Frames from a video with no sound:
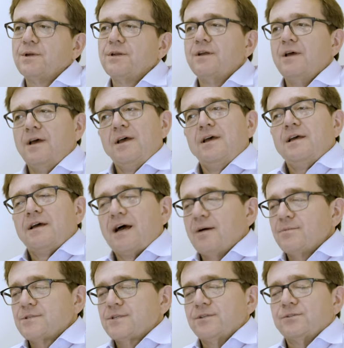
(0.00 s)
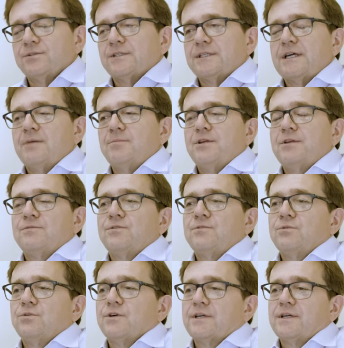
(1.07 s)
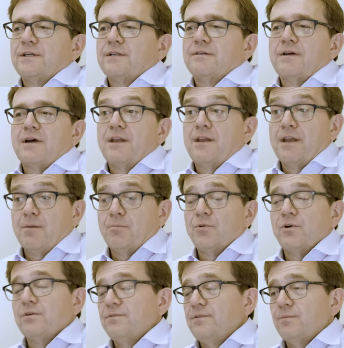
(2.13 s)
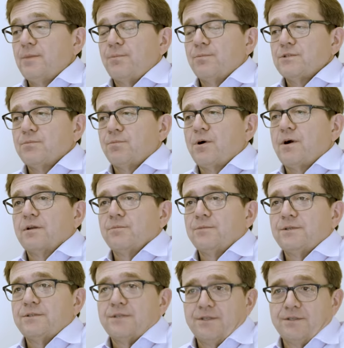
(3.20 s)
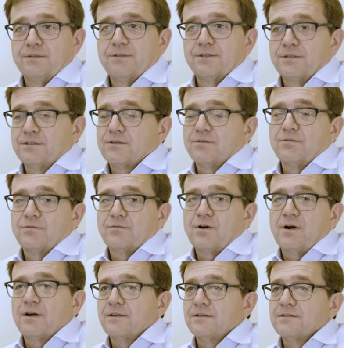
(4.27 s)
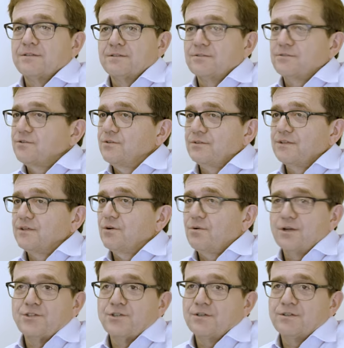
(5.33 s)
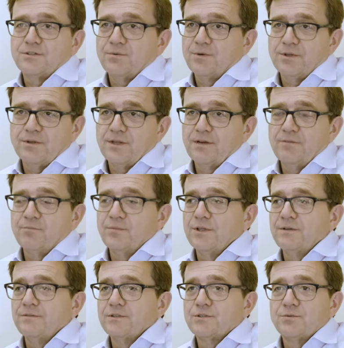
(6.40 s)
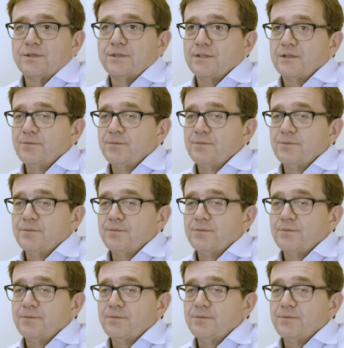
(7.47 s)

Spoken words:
But absolutely, I mean, if you look at a number of the members of parliament in the conservative caucus, there's certainly a question as to whether they even believe it's real.